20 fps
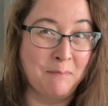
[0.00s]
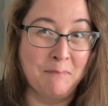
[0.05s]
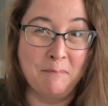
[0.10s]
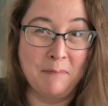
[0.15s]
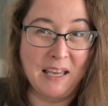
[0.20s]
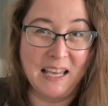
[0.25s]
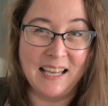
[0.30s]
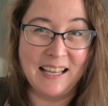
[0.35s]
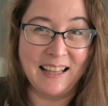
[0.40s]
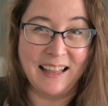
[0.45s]

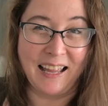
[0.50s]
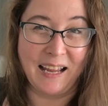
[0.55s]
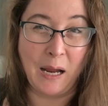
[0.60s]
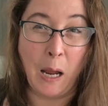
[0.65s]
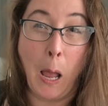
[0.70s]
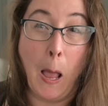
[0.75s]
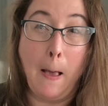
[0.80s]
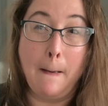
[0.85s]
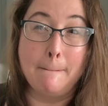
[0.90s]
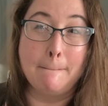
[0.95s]
me like
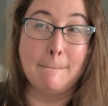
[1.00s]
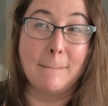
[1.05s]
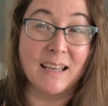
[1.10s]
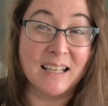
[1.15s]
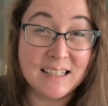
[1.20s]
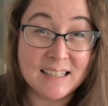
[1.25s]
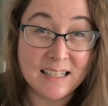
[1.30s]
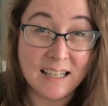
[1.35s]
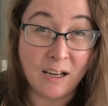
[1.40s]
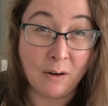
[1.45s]

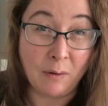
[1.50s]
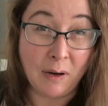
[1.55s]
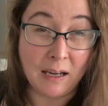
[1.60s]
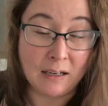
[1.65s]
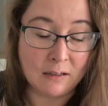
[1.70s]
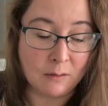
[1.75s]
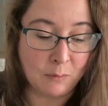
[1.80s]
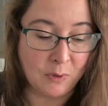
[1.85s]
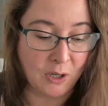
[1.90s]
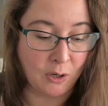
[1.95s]
mixing
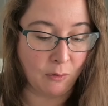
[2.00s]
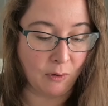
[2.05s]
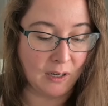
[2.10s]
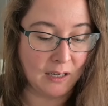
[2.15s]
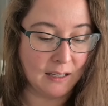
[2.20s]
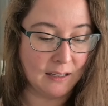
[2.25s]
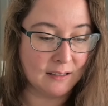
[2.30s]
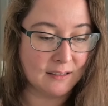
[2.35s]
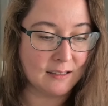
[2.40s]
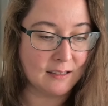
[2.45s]
random
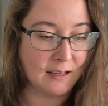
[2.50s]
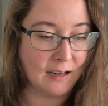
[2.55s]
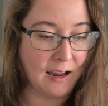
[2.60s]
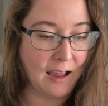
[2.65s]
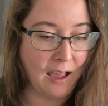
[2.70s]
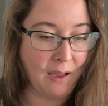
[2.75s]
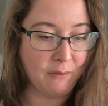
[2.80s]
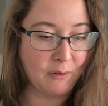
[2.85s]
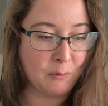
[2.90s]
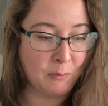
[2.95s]
ingredients that I
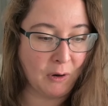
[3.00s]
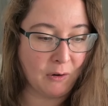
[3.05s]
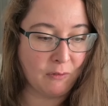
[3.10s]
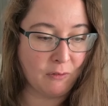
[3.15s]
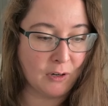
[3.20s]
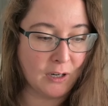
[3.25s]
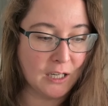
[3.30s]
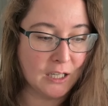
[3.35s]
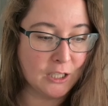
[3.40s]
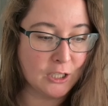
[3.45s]
have in my
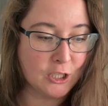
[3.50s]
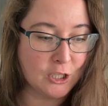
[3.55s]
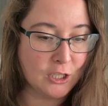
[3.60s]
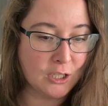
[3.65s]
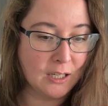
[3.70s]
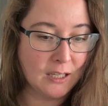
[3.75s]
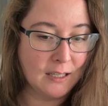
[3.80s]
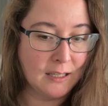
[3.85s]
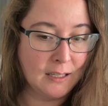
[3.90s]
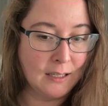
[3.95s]
fridge.
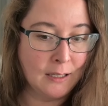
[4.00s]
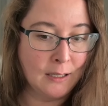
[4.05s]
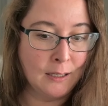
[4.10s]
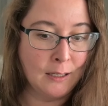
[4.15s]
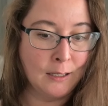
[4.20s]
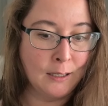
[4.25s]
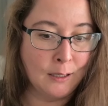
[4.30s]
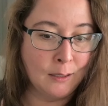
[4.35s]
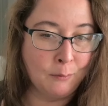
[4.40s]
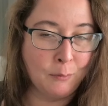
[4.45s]

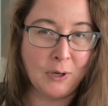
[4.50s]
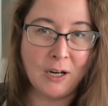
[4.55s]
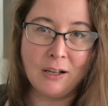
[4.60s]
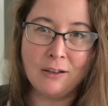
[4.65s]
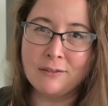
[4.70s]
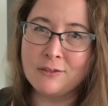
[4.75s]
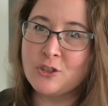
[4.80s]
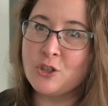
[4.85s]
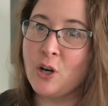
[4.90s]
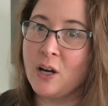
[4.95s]
But
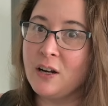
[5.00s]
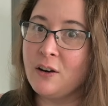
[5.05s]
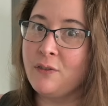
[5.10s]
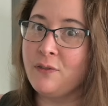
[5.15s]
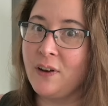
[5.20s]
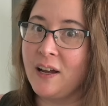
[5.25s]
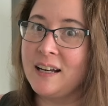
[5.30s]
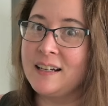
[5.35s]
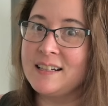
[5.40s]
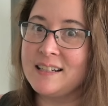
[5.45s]
I'll try to
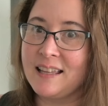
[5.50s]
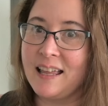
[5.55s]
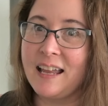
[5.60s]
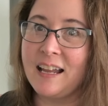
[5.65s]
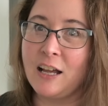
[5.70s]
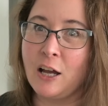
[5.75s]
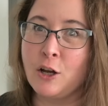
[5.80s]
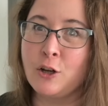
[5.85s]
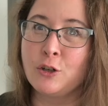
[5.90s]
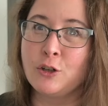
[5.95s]
find
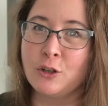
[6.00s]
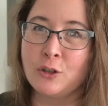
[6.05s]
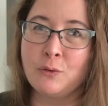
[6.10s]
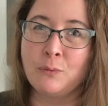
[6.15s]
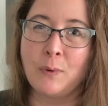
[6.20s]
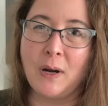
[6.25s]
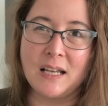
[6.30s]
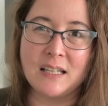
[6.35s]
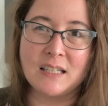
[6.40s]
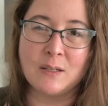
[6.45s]
like a good
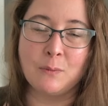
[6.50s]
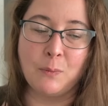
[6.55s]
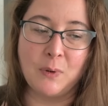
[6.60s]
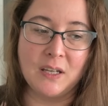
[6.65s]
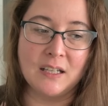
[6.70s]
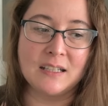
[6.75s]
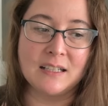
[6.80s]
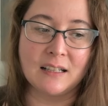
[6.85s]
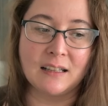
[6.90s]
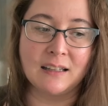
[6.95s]
recipe
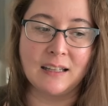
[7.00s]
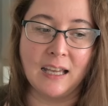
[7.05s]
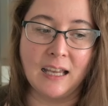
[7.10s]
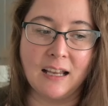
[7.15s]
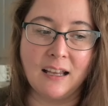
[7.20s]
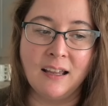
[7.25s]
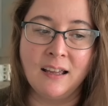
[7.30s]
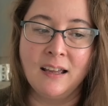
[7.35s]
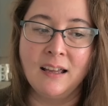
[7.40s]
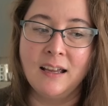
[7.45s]
to
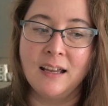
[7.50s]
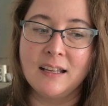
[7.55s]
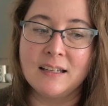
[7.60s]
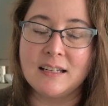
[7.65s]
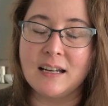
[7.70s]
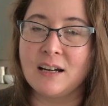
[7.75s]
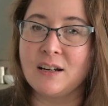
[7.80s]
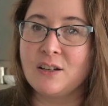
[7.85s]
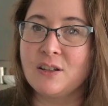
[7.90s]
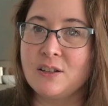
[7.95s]
link
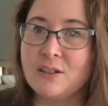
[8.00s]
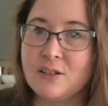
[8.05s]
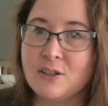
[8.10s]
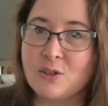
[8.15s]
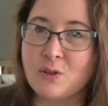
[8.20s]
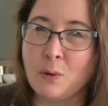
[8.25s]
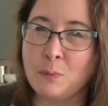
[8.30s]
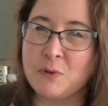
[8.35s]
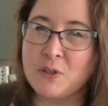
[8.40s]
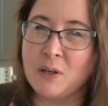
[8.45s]
down in the
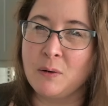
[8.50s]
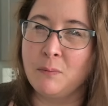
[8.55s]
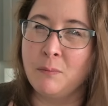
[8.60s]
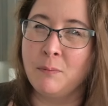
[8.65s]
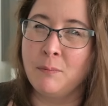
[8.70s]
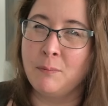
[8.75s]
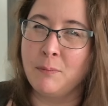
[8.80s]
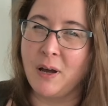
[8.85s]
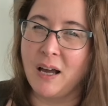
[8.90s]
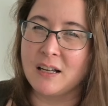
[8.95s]
description
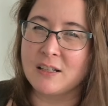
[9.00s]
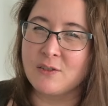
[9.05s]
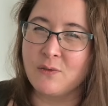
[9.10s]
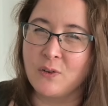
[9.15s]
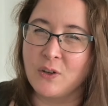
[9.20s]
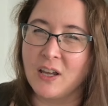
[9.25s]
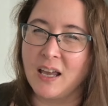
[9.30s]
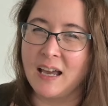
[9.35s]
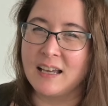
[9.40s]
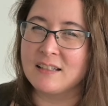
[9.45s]
box for
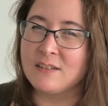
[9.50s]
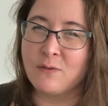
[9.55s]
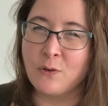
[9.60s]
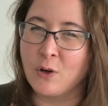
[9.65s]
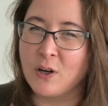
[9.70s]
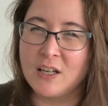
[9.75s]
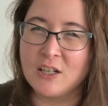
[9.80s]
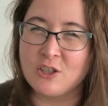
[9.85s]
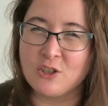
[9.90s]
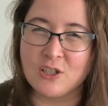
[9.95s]
you guys if you're
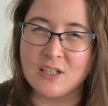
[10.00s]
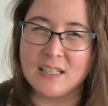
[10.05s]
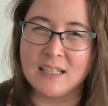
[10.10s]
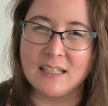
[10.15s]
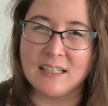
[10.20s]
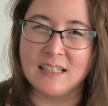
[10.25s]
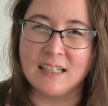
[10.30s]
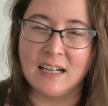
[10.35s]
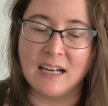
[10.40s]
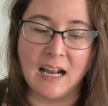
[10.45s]
interested
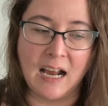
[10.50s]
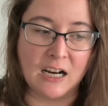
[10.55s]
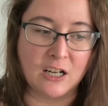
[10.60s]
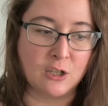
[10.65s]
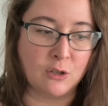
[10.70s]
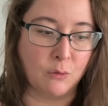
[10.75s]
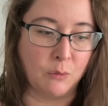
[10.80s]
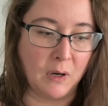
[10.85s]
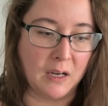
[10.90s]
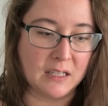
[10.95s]
in an
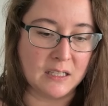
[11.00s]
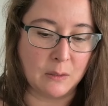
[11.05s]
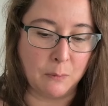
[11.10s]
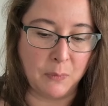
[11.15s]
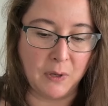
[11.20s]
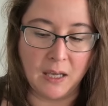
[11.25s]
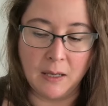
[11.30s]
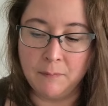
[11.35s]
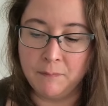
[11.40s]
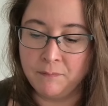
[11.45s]
actual
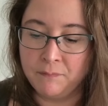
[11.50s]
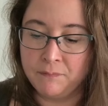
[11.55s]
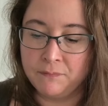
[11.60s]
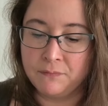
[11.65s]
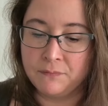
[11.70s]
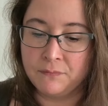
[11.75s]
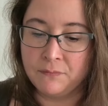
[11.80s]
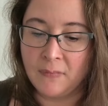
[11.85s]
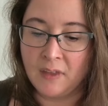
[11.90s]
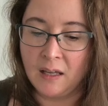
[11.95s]
recipe.
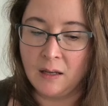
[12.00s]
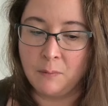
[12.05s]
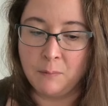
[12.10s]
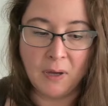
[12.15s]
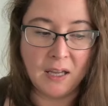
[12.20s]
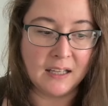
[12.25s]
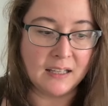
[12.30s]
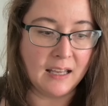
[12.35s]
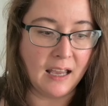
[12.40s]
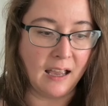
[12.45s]

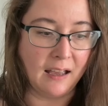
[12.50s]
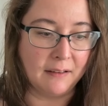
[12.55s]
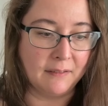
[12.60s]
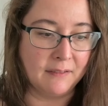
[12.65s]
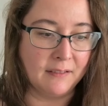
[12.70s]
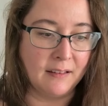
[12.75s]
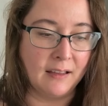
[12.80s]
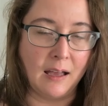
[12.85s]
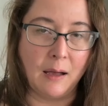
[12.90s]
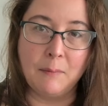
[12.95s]
But yeah,
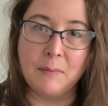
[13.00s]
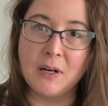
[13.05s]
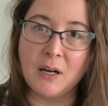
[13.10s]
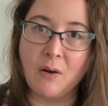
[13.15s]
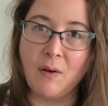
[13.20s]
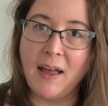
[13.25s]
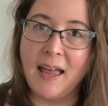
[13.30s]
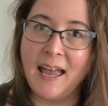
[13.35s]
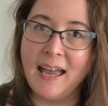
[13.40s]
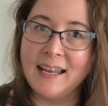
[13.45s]
I'm gonna go
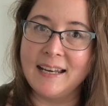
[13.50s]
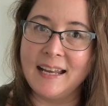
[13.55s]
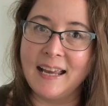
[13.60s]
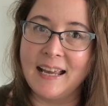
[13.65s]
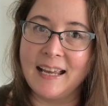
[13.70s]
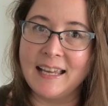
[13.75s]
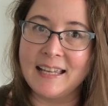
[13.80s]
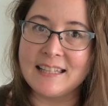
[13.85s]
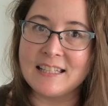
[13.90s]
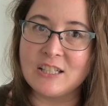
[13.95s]
ahead
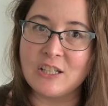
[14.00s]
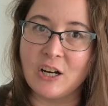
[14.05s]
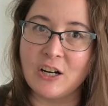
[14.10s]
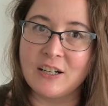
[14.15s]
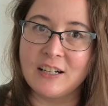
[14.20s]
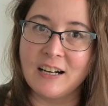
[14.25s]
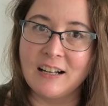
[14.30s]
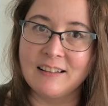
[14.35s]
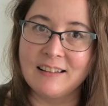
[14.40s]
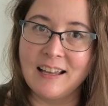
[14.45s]
and get started on